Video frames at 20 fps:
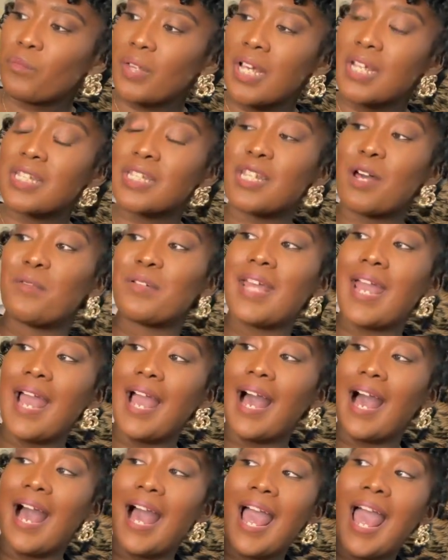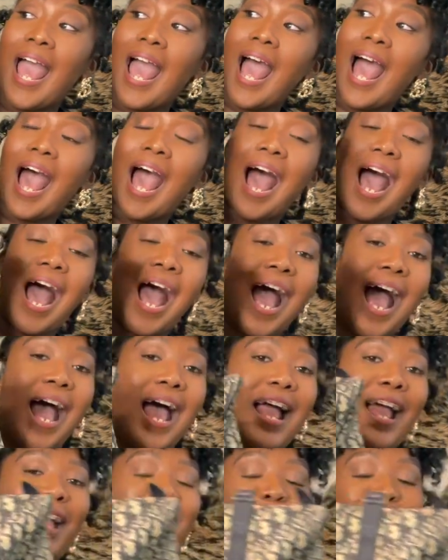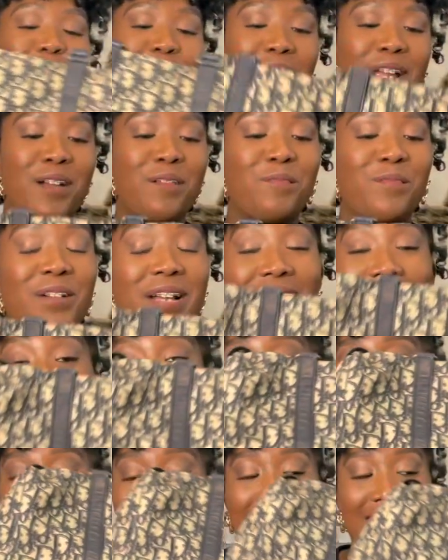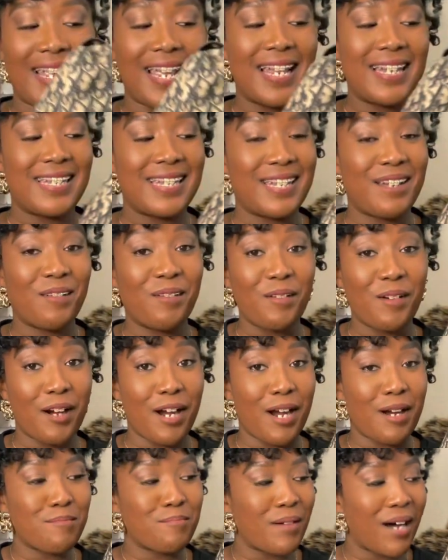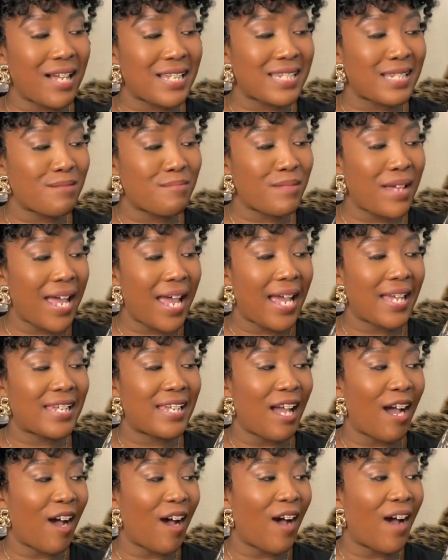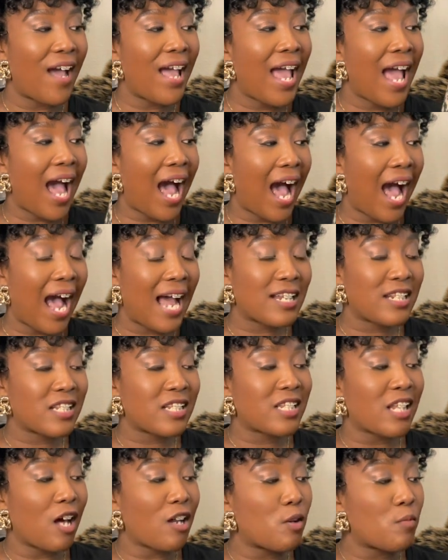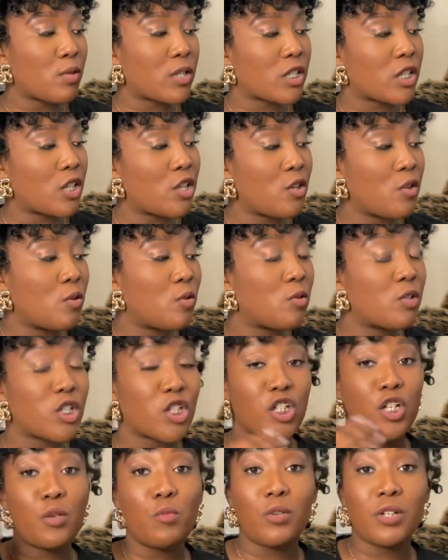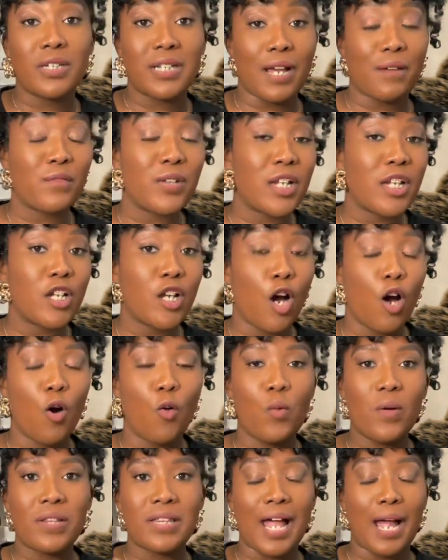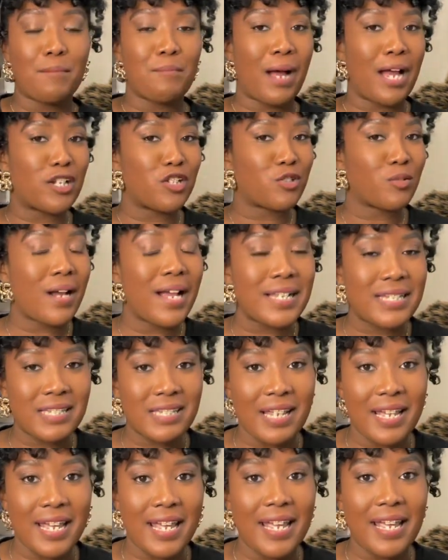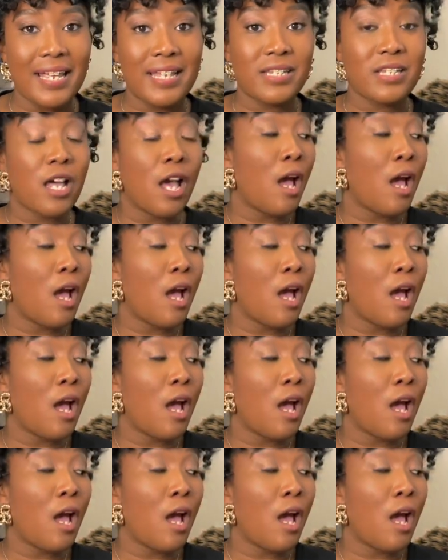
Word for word: So yeah, I went with the Dior Boston bag, y'all. I just thought it was cute. She would definitely go with like my dresses,